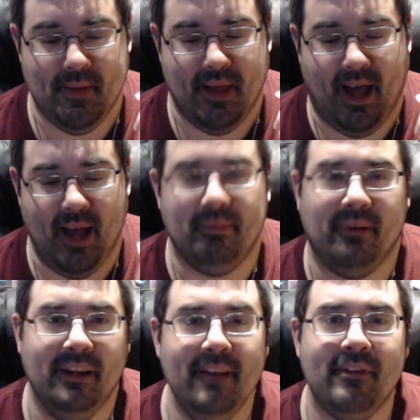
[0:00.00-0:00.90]
I
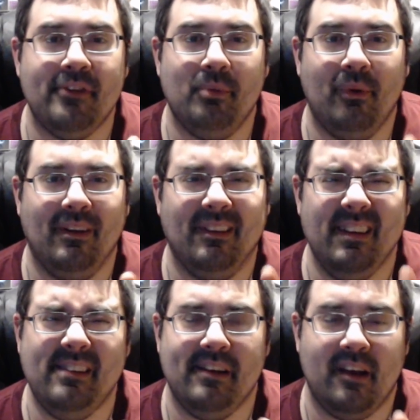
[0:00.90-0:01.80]
believe this will
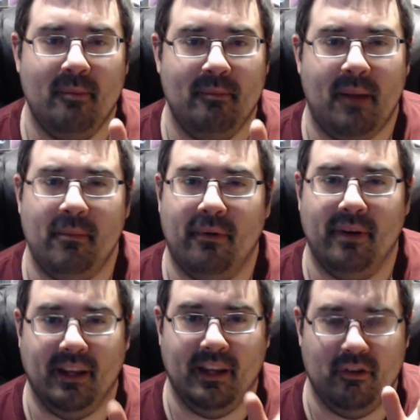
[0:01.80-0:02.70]
elicit a
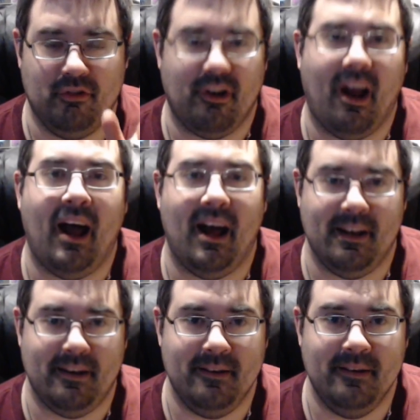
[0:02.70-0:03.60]
memory in
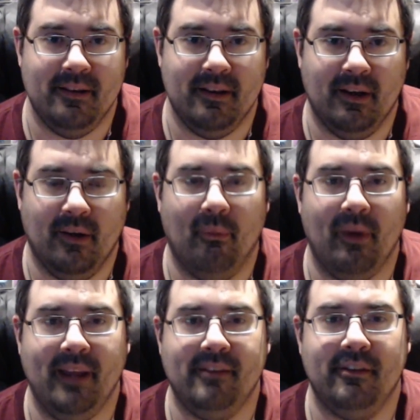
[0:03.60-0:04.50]
John, a
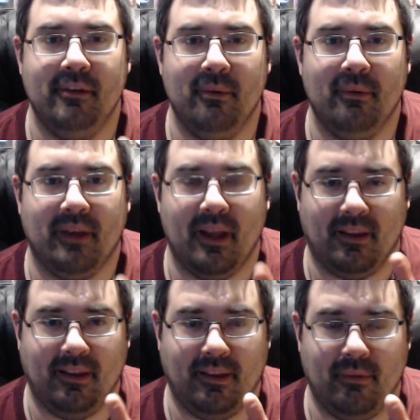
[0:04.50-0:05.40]
way to
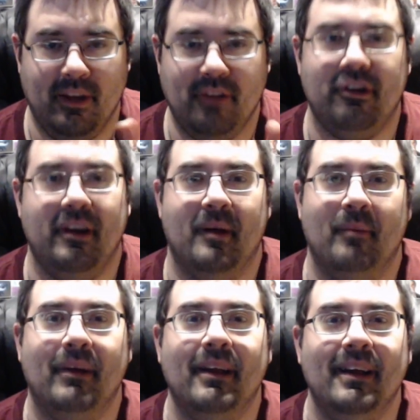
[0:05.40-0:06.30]
reach
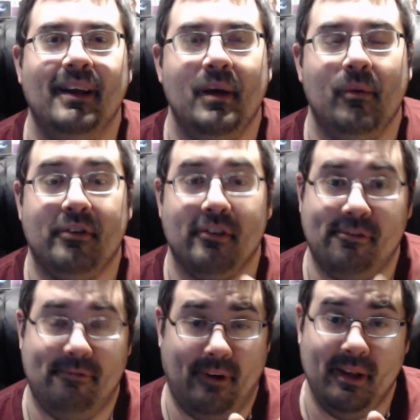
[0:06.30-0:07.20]
him, which is
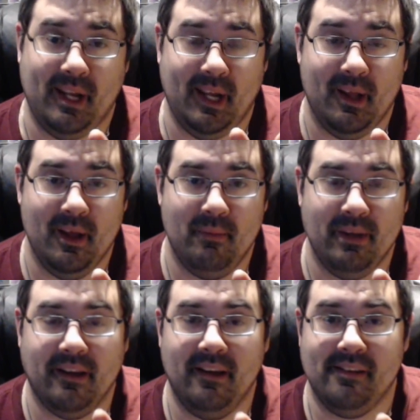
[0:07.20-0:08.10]
funny
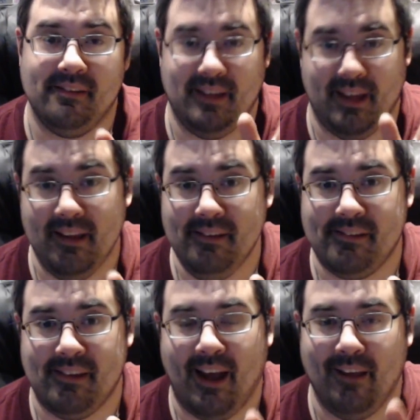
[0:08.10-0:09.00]
because,
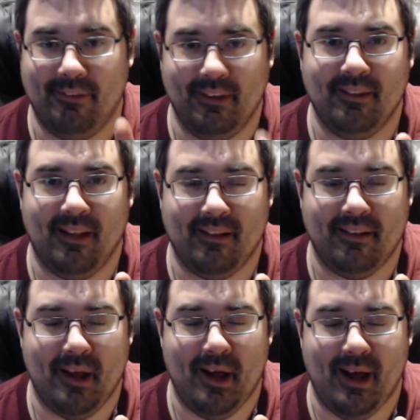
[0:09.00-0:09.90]
yes, I think
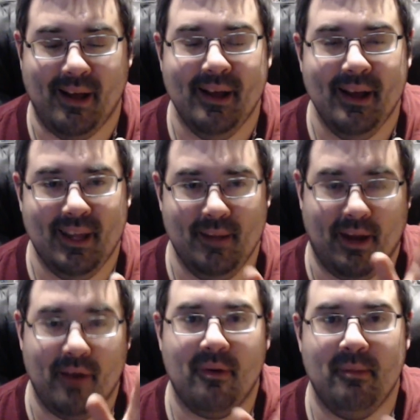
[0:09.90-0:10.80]
that he
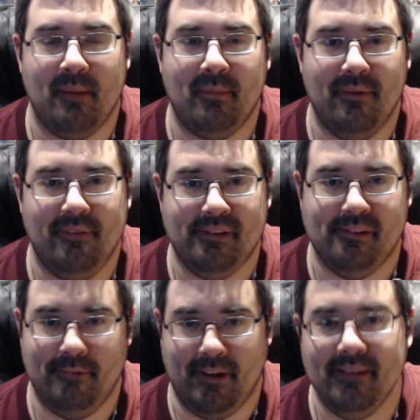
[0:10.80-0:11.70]
might remember this
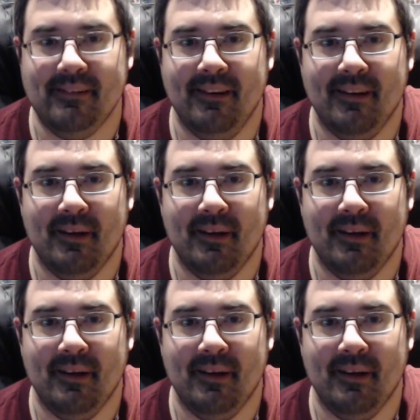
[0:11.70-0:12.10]
event,